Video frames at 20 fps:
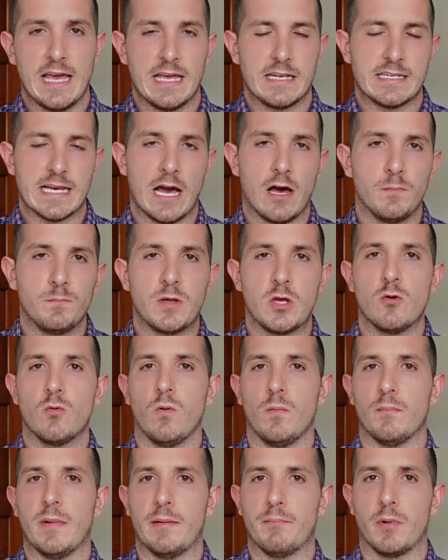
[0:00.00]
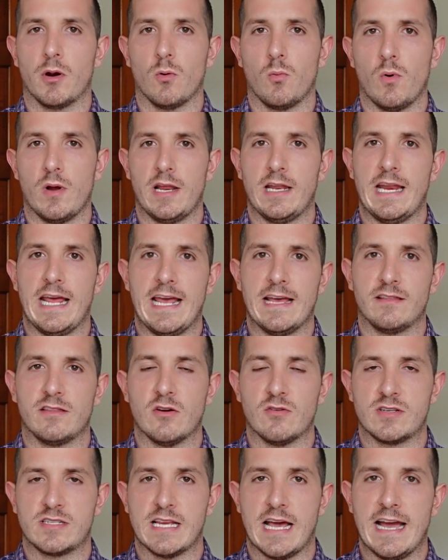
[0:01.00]
To help you remember what an
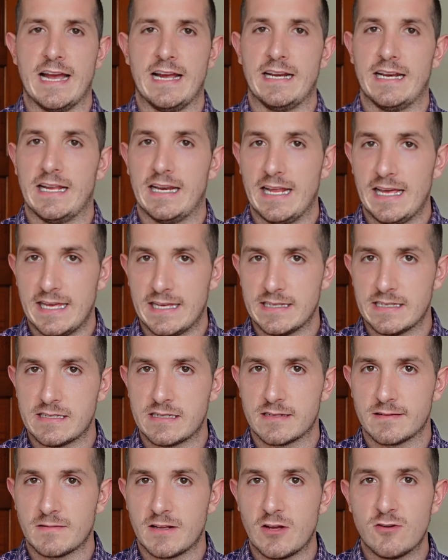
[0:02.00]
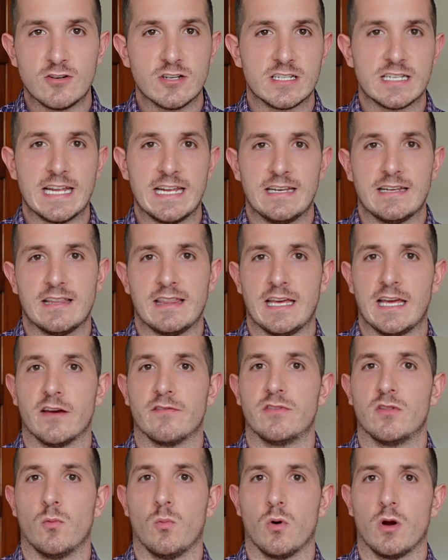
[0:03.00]
anthocyanin is, you just need to think of
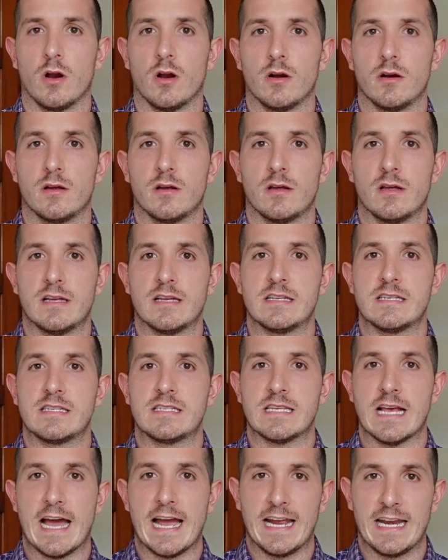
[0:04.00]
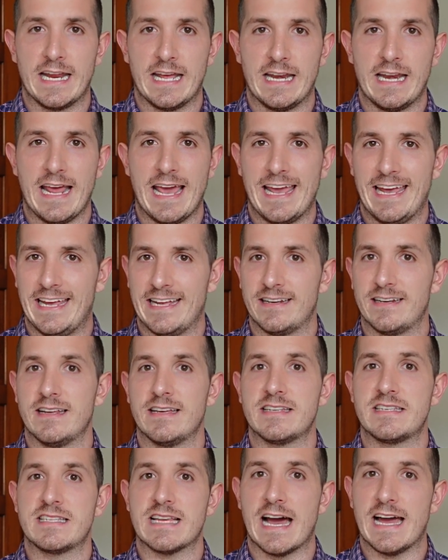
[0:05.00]
the word cyanin and
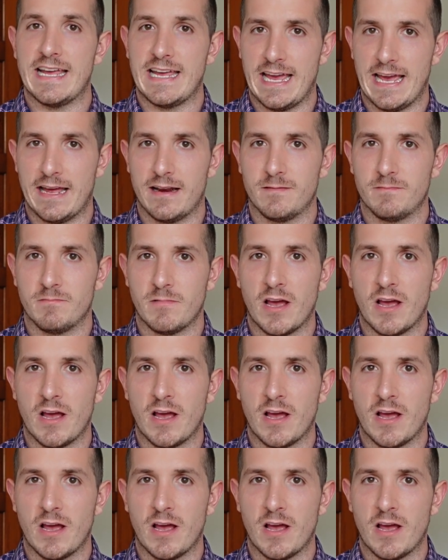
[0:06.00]
cyan.